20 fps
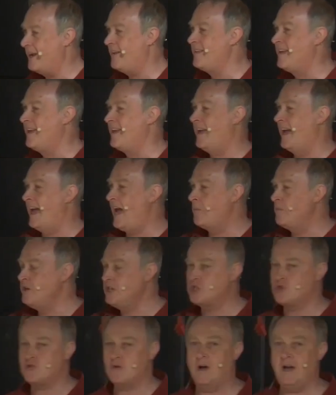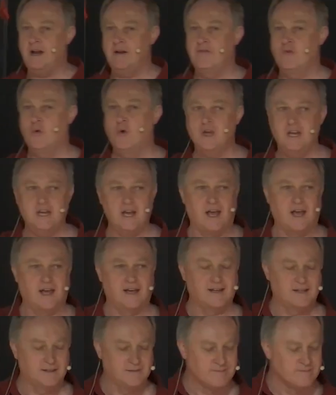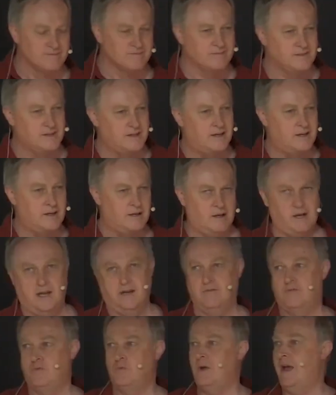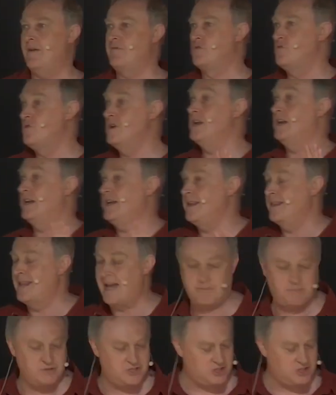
it, and we try and avoid it. Oh, I don't know if we're ever really in that